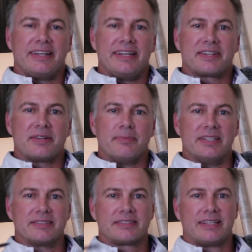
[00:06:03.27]

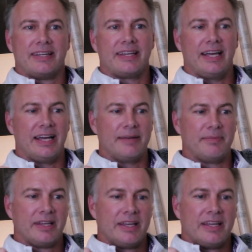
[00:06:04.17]
increments.
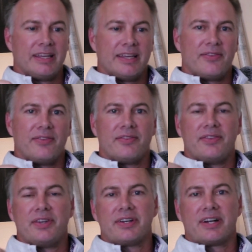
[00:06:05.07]
There